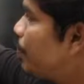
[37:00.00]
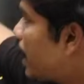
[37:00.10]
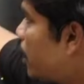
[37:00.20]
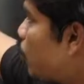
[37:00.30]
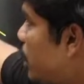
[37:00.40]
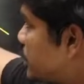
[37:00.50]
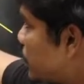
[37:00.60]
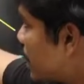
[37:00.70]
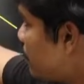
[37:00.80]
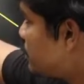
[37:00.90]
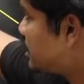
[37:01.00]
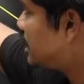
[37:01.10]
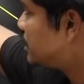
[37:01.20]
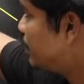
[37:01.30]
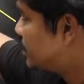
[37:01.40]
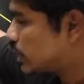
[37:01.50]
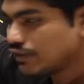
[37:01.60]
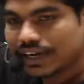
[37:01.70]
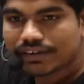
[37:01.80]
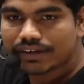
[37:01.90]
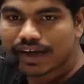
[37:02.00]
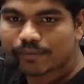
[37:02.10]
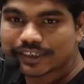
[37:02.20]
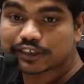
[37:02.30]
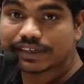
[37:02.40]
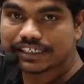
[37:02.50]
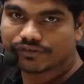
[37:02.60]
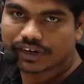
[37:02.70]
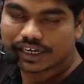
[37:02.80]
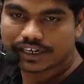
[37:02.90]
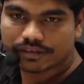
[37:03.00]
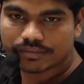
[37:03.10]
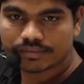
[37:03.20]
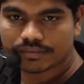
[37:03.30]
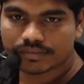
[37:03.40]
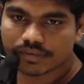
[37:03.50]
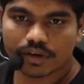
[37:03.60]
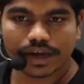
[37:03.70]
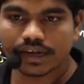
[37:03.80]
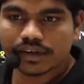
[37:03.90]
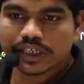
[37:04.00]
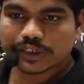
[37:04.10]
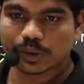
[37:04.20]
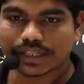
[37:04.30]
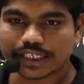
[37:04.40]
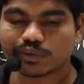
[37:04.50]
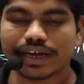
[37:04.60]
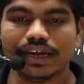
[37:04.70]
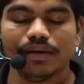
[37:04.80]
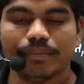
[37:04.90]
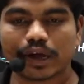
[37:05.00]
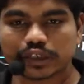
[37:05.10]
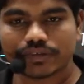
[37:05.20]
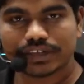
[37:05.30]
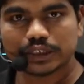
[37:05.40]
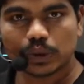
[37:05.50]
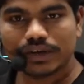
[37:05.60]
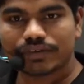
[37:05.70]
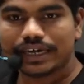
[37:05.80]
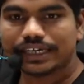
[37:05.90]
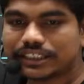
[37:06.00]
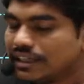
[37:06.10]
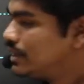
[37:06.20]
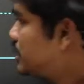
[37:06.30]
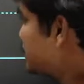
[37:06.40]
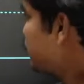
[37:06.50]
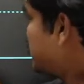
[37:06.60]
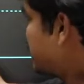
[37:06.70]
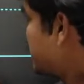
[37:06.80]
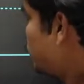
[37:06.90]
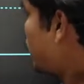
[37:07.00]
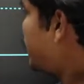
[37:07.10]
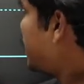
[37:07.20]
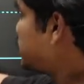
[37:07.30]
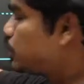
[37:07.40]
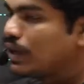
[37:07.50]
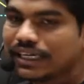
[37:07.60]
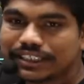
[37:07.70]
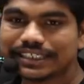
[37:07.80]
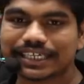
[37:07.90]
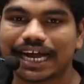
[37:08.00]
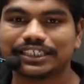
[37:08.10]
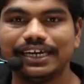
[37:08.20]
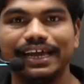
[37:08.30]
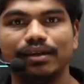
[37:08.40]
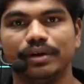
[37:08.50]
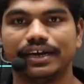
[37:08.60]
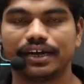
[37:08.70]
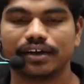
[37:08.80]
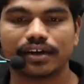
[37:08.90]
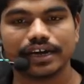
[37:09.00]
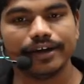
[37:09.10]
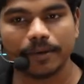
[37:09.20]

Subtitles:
and also compressing this mixture of liquid vapor is very difficult. Okay, so that's why, because of these two difficulties, this process 1 dash 2 dash is actually eliminated. Clear?